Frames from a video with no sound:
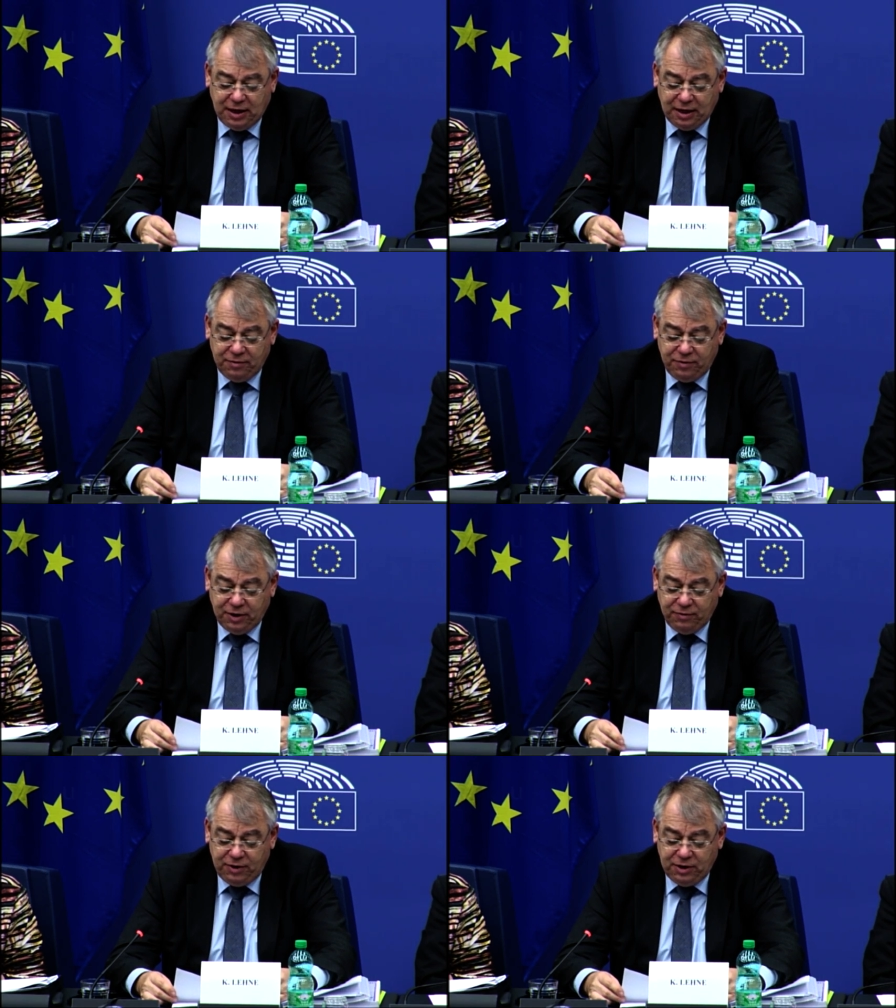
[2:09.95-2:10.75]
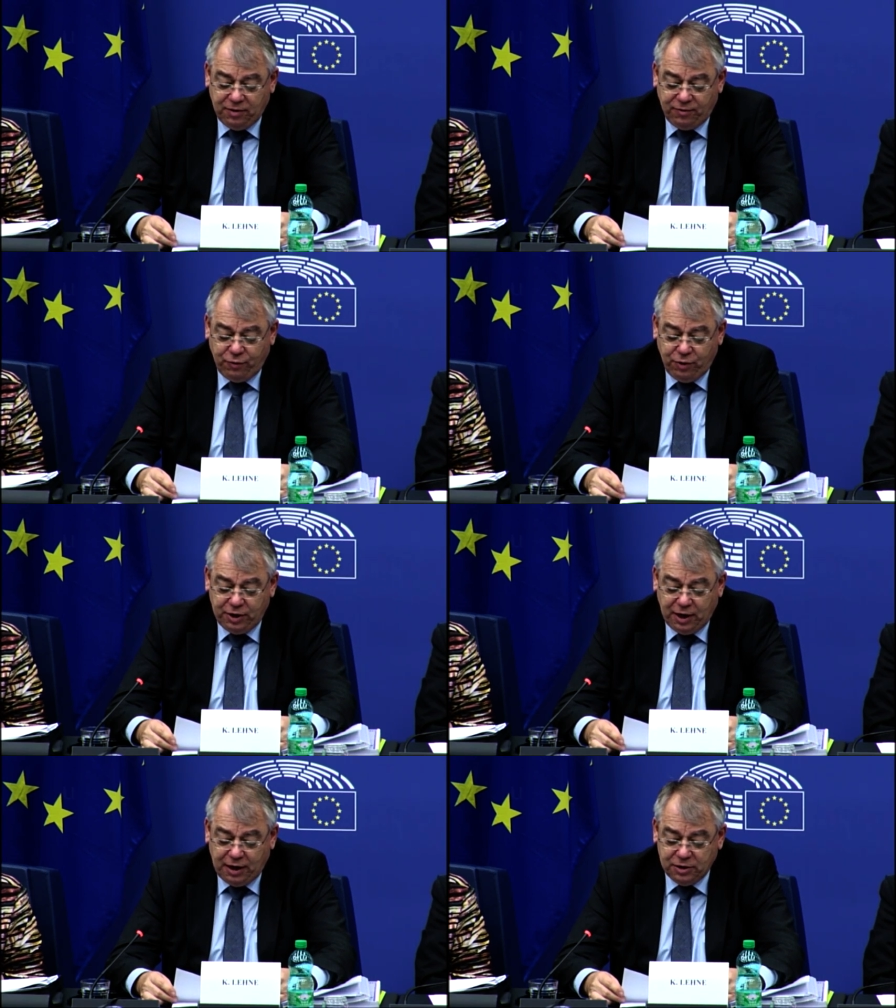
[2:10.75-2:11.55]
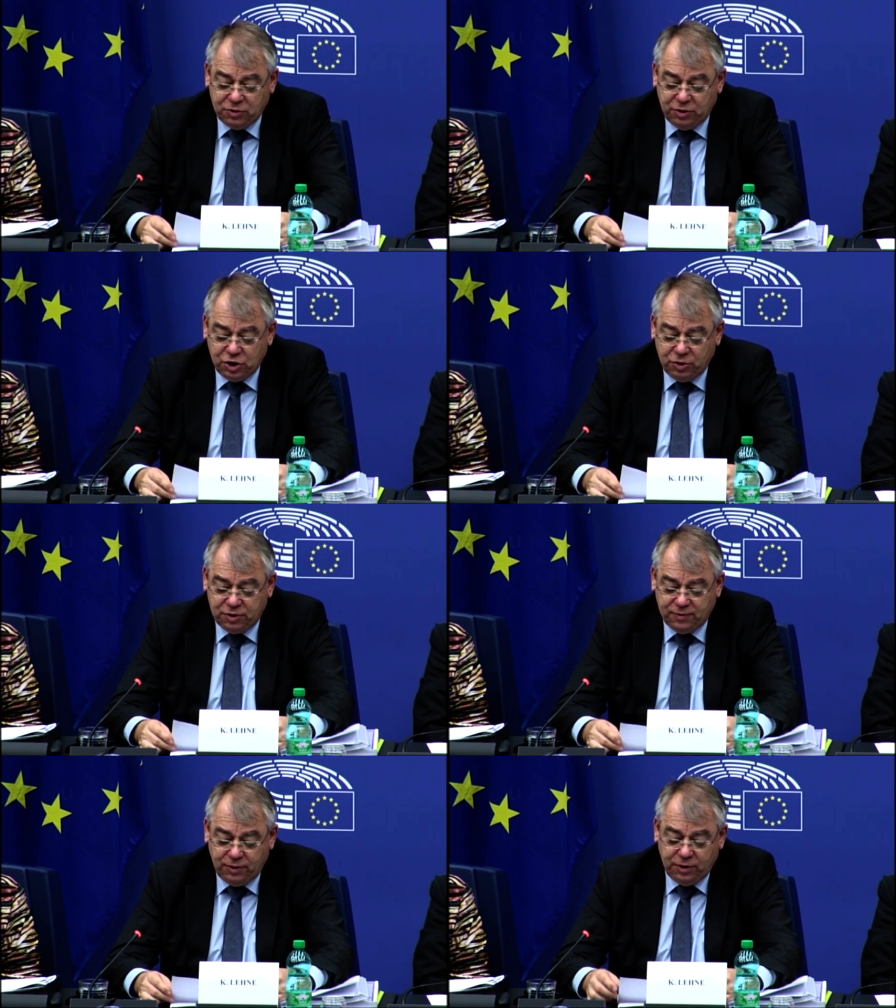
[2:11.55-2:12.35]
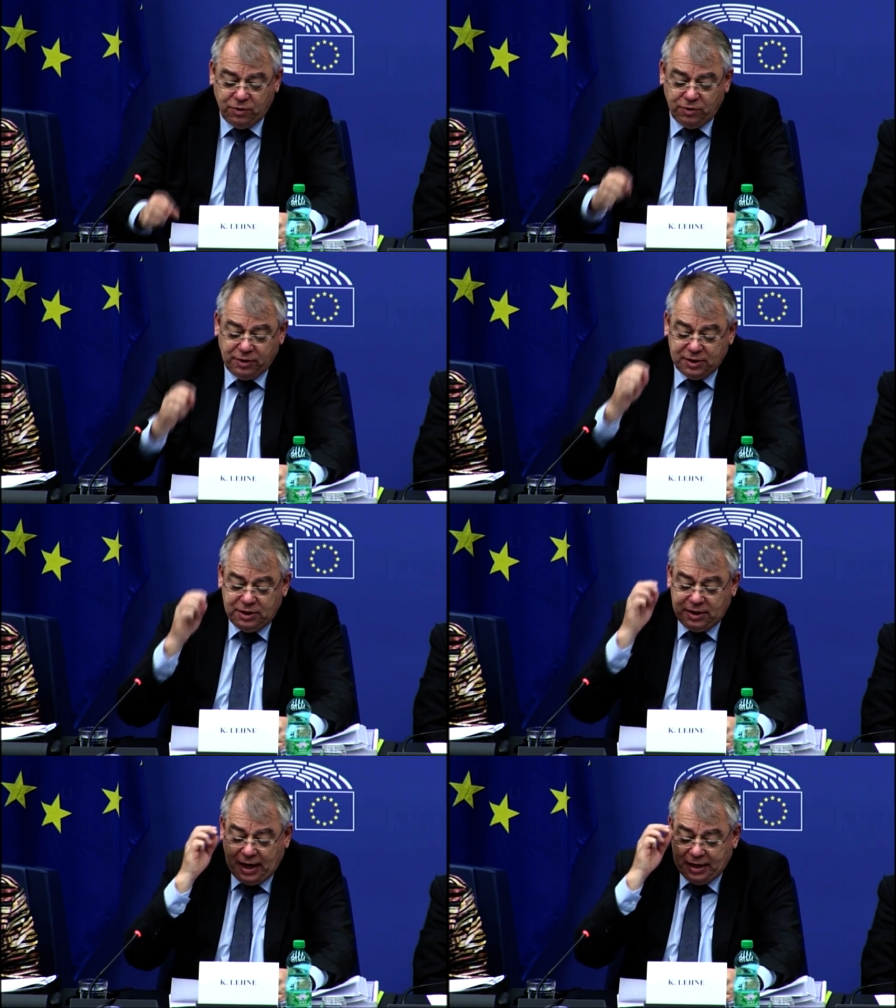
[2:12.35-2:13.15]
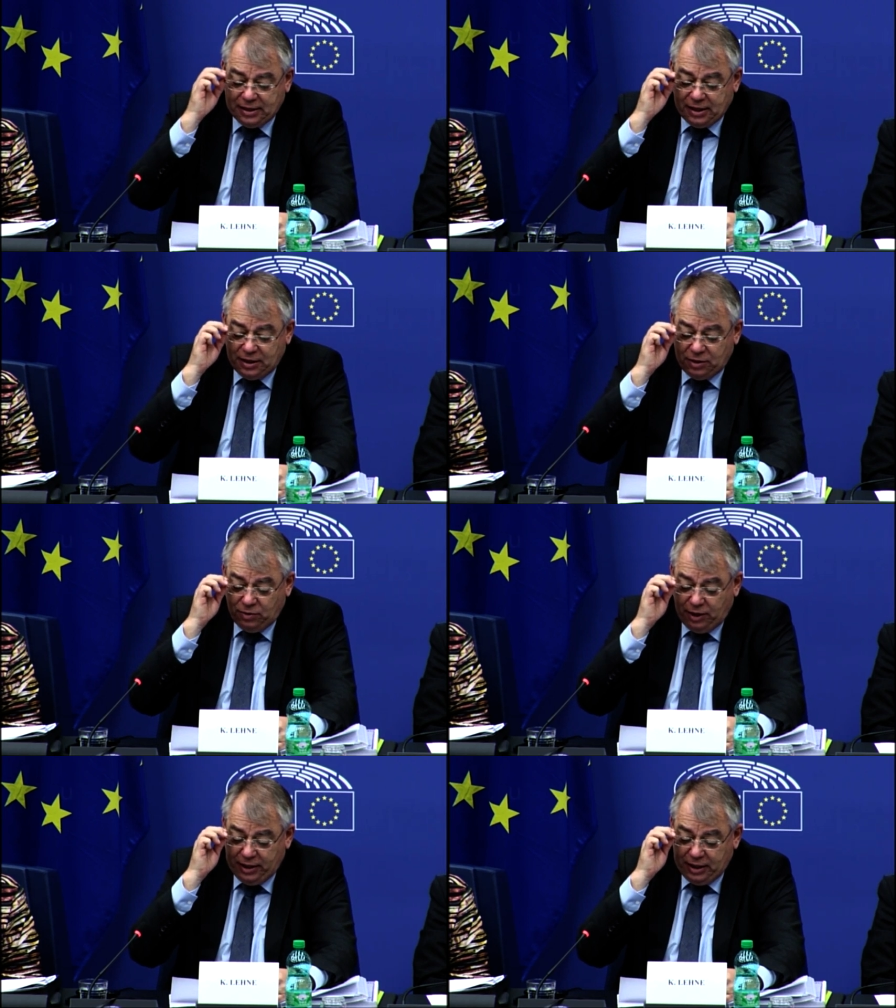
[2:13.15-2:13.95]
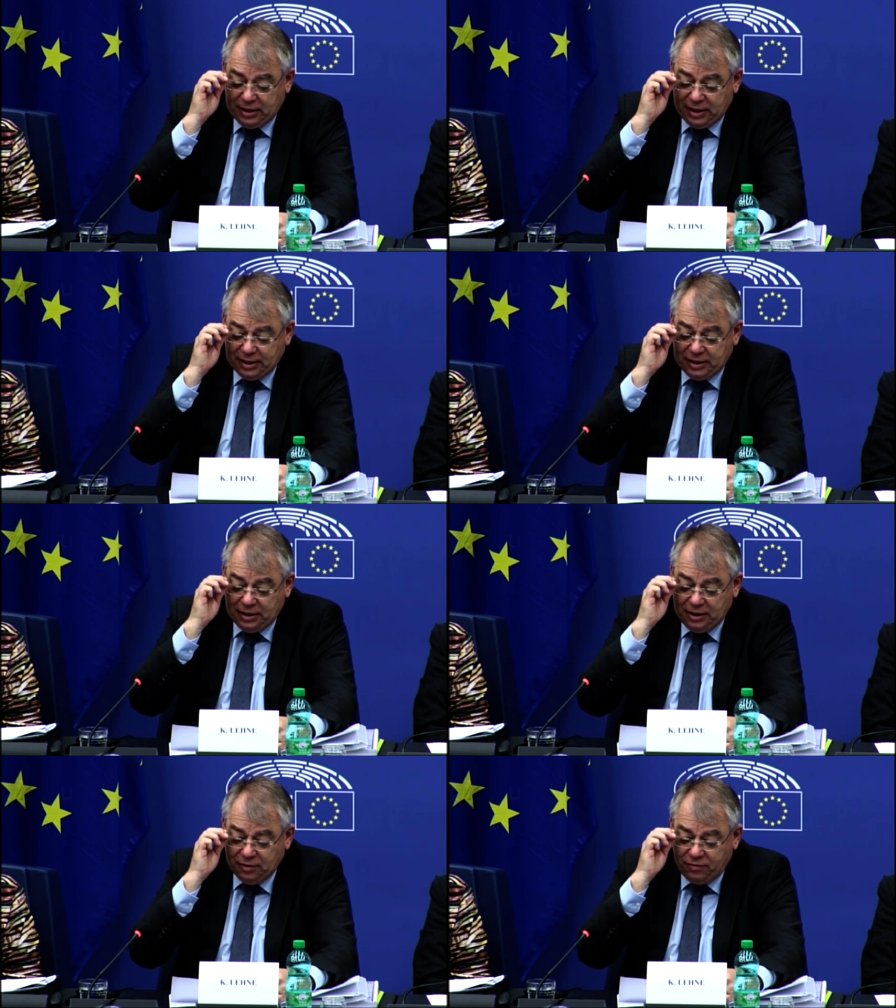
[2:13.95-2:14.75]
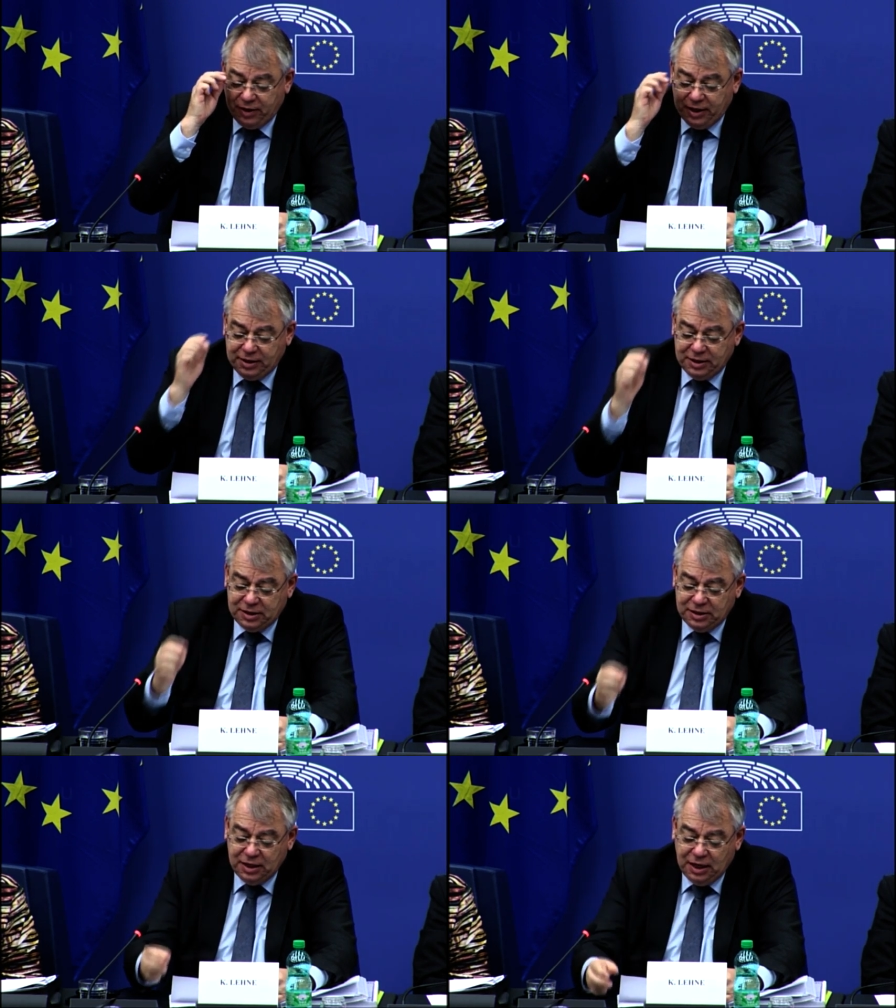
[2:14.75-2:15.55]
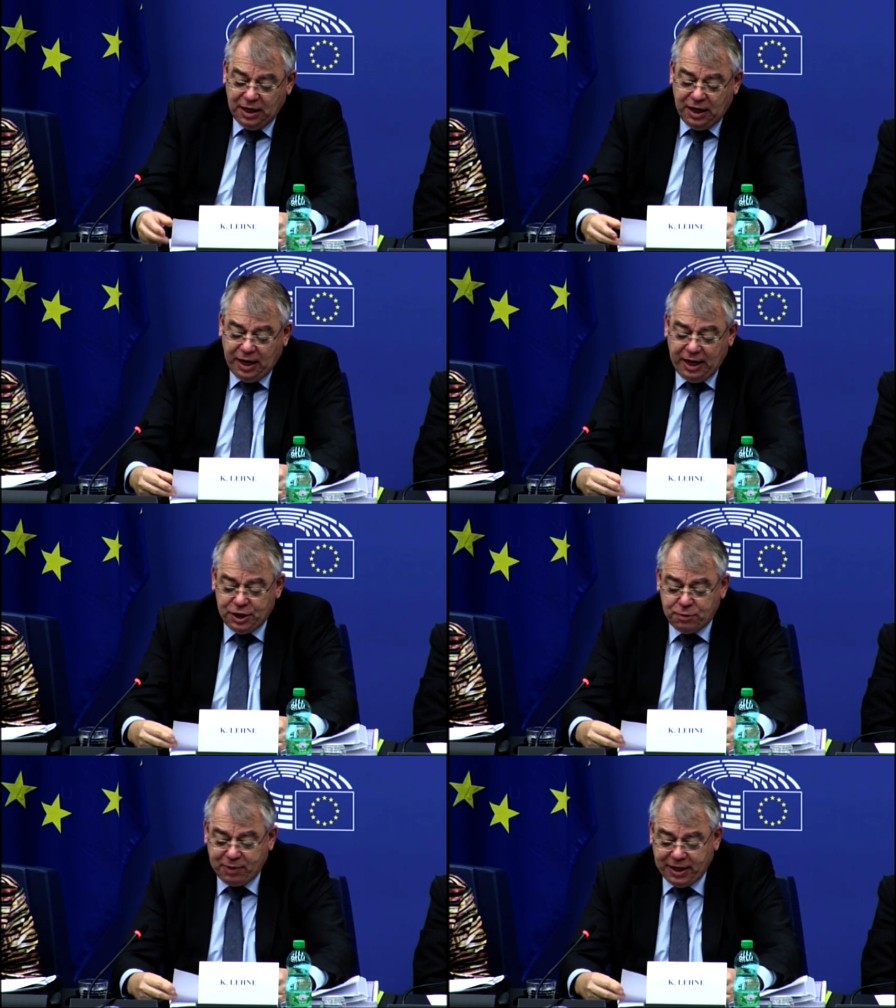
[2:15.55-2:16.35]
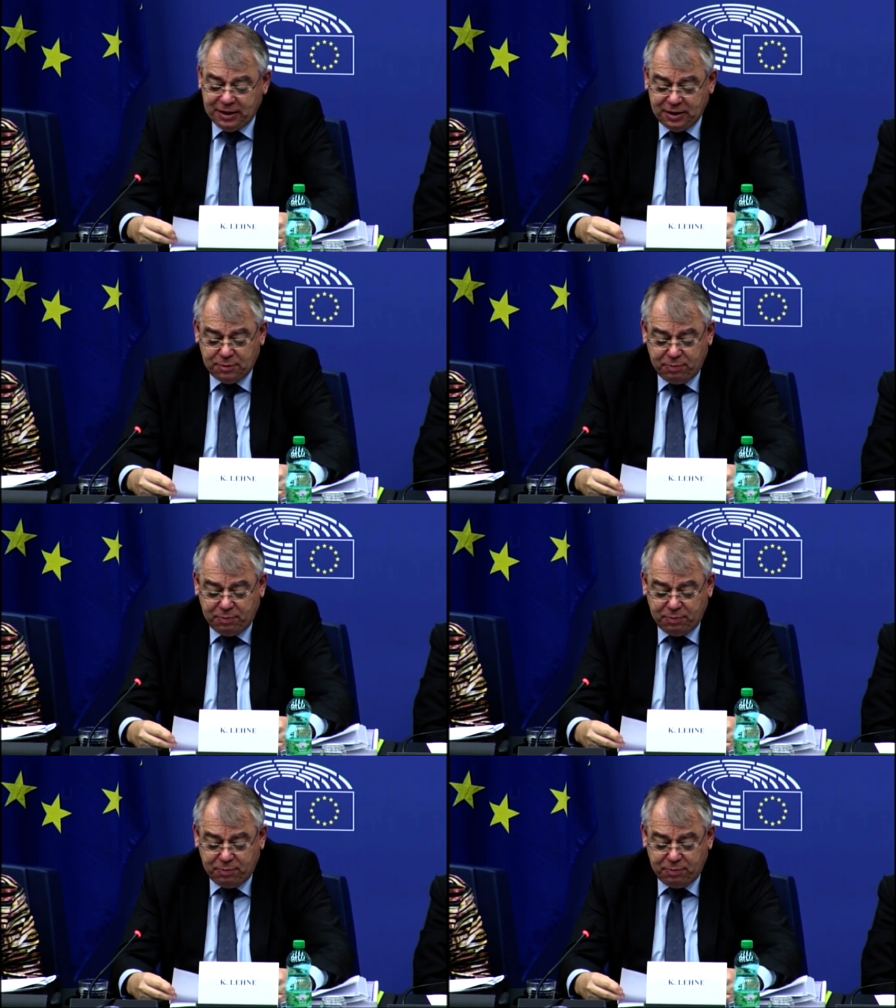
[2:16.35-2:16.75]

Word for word: Ladies and gentlemen, in twenty seventeen, as in past years, we have concluded that the E U's accounts